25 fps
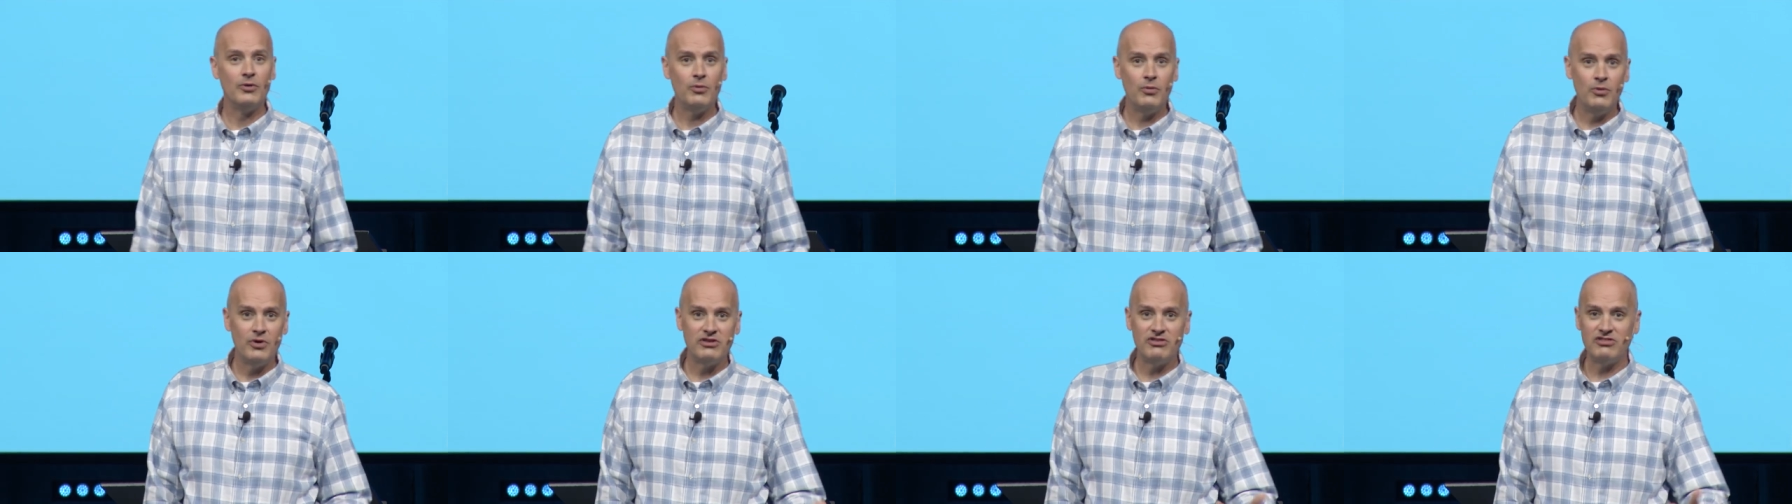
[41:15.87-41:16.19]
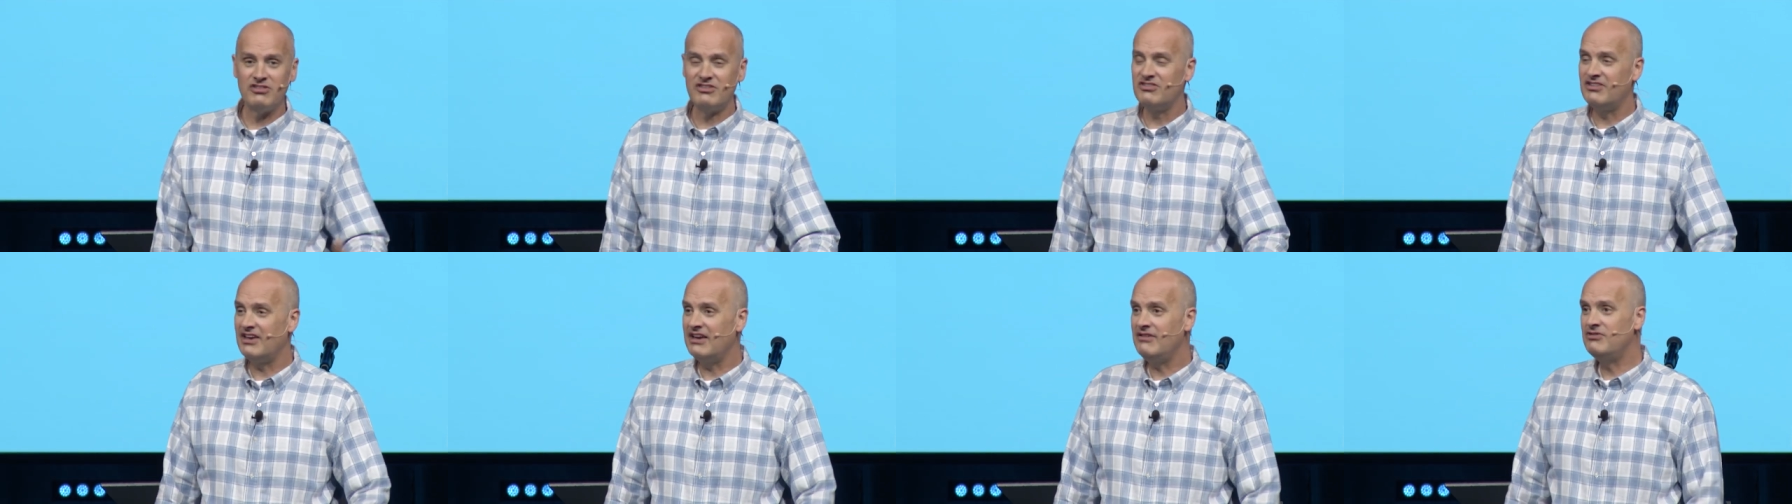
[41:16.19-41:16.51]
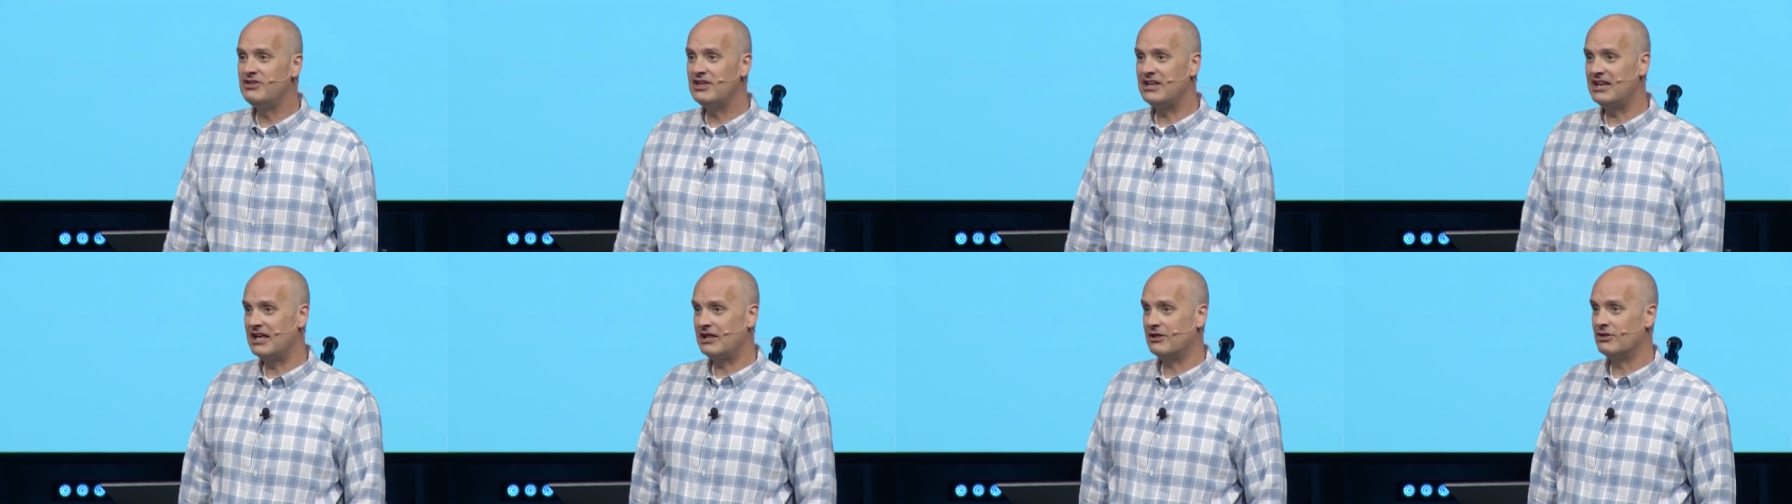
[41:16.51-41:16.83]
What's the
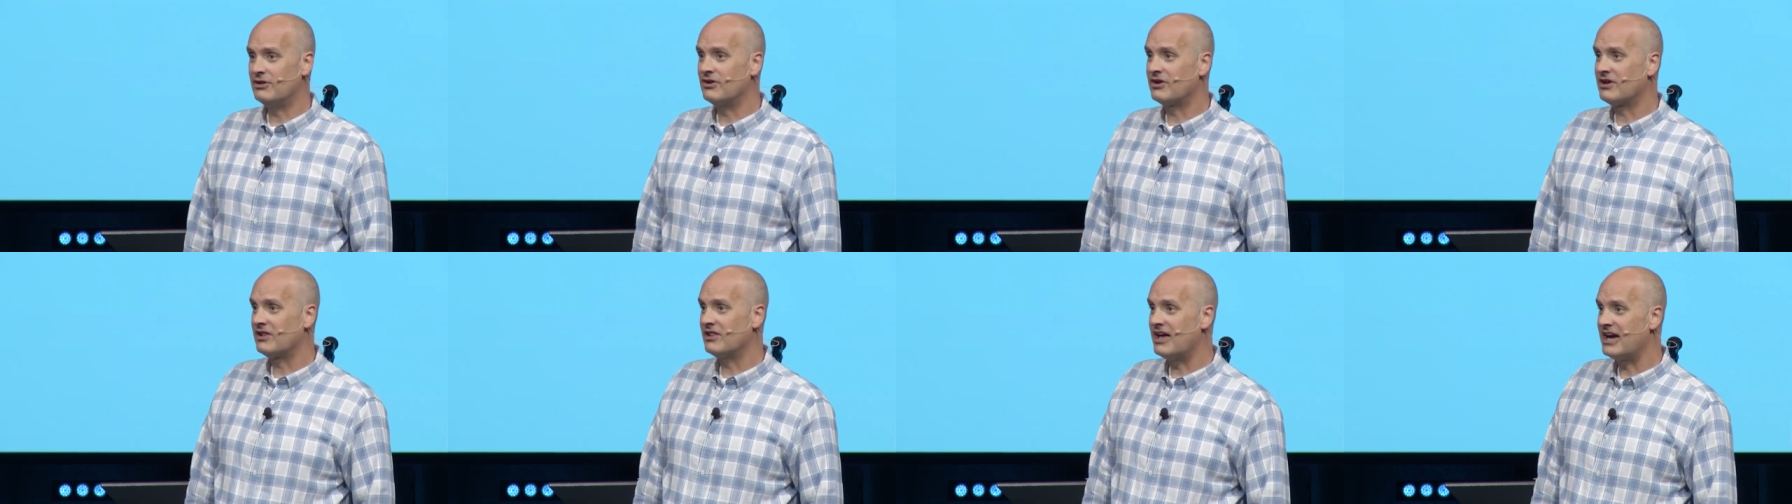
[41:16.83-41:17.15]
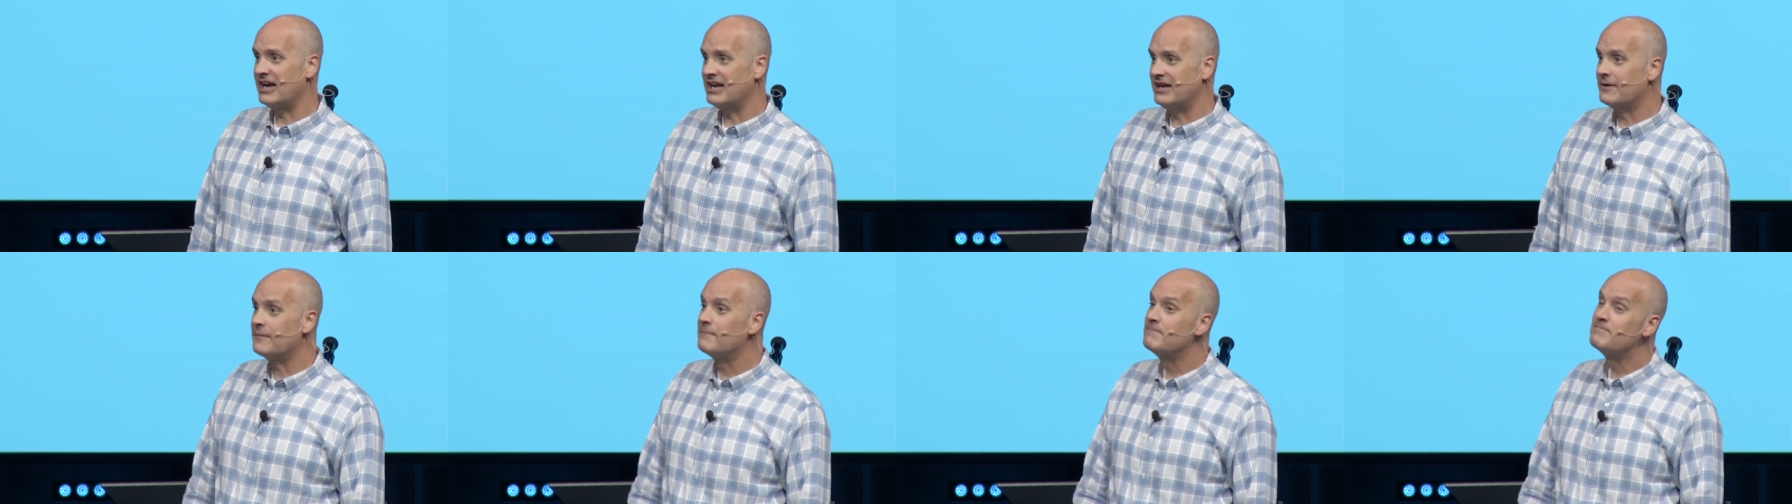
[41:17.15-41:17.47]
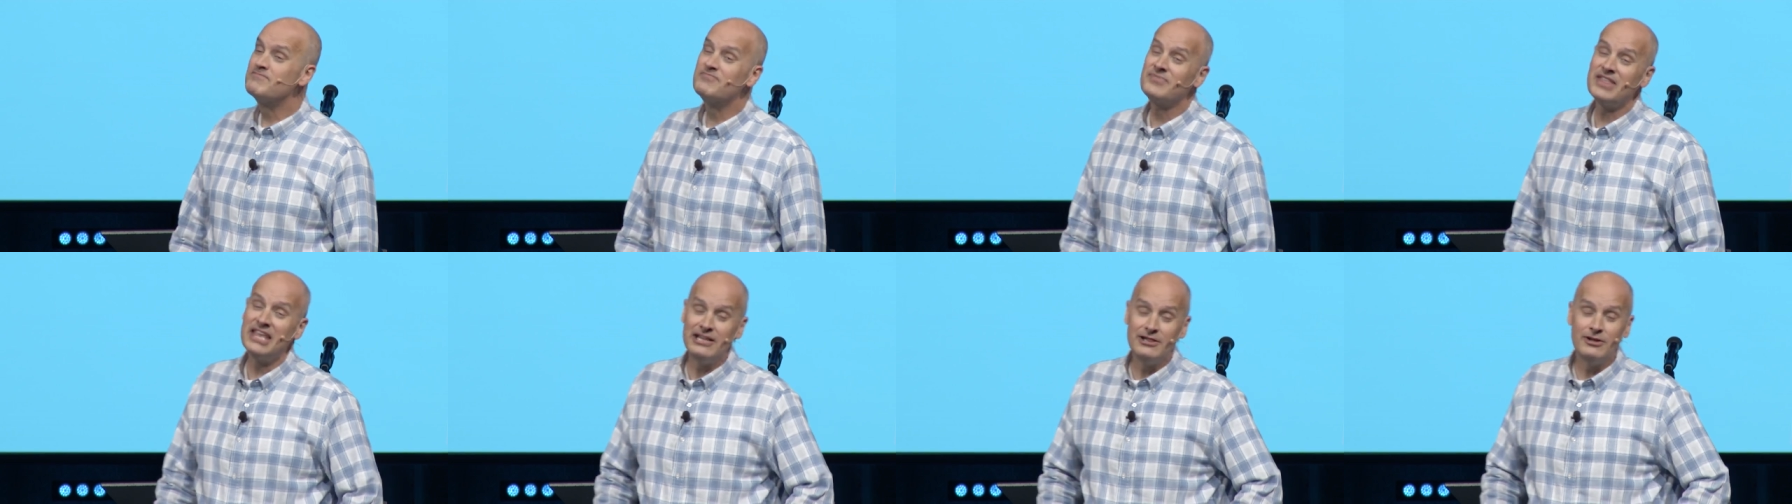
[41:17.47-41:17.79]
safety net look like?
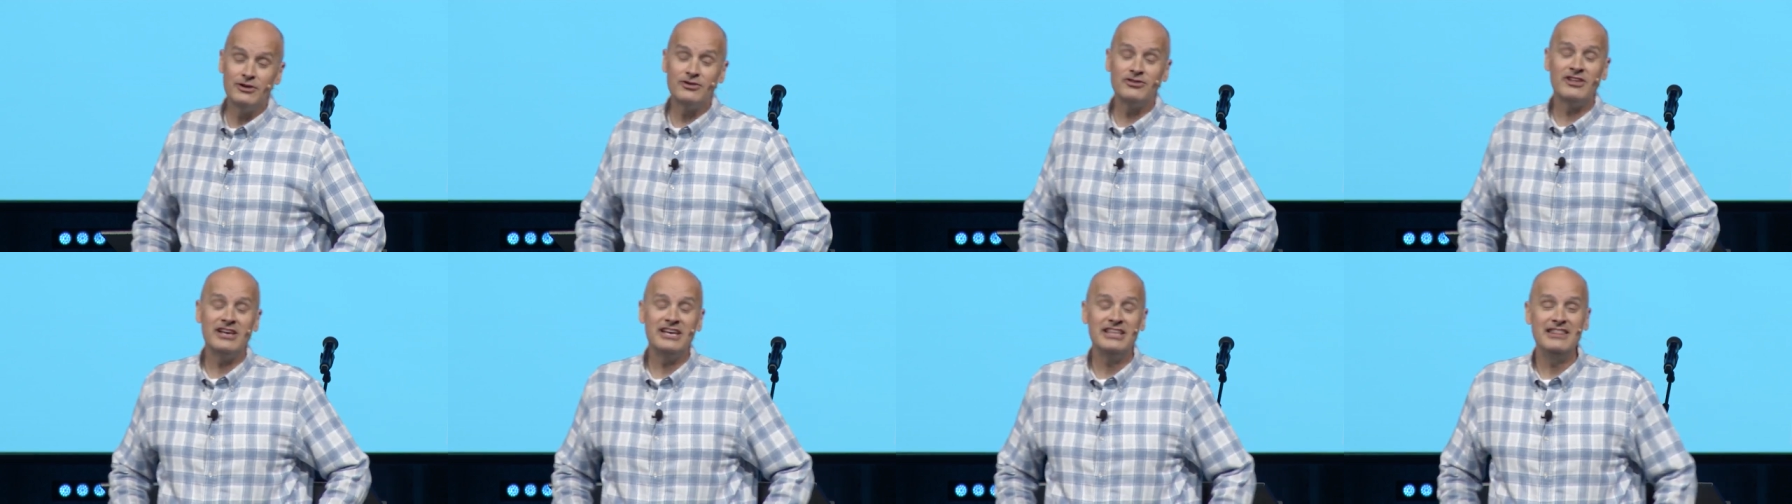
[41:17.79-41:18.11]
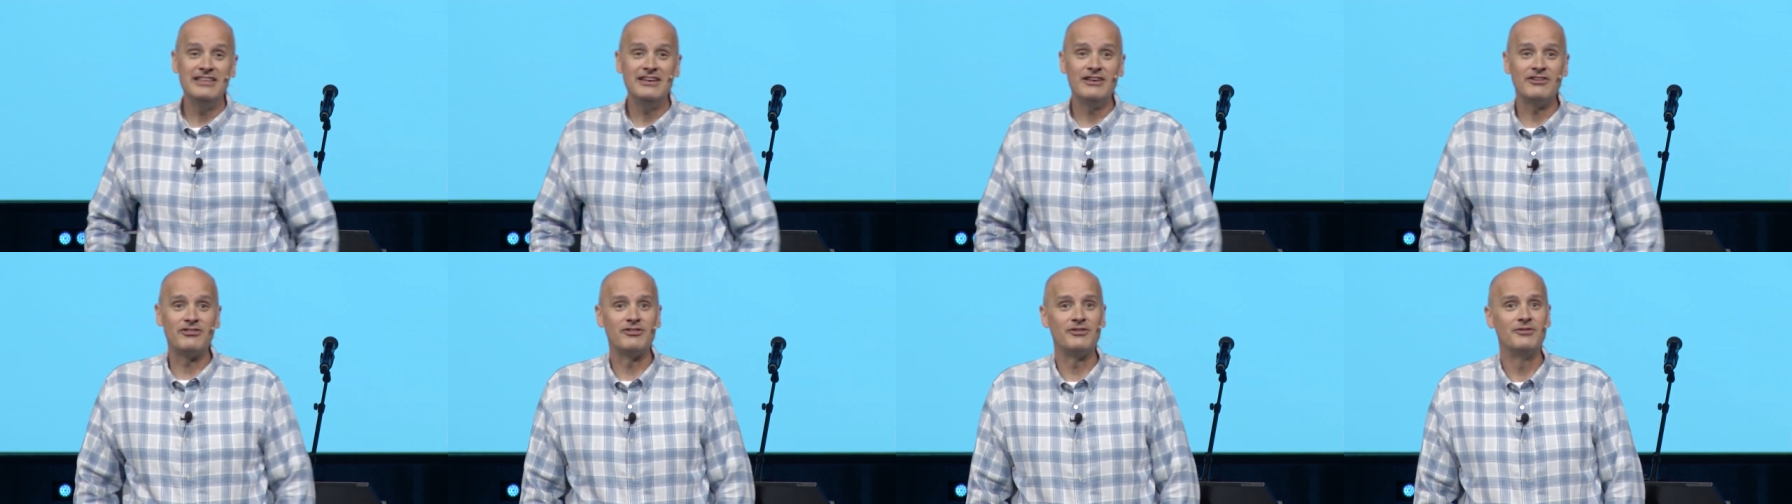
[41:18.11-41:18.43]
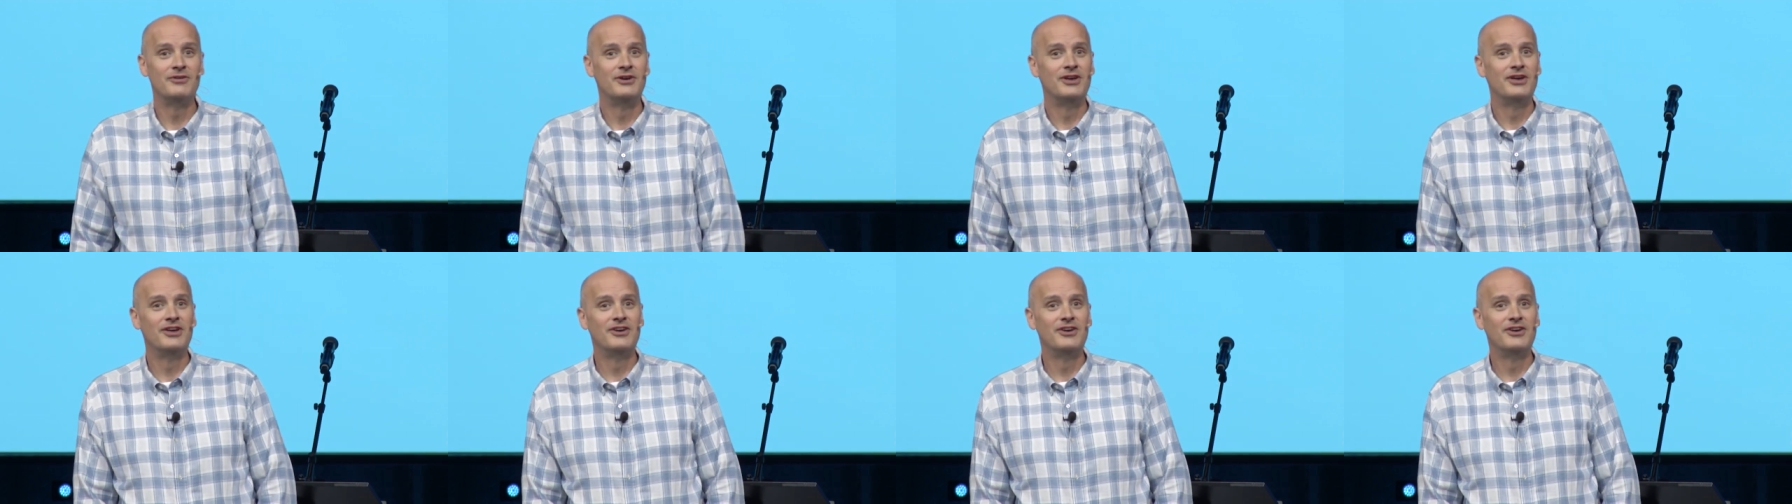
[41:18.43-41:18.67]
It looks like this.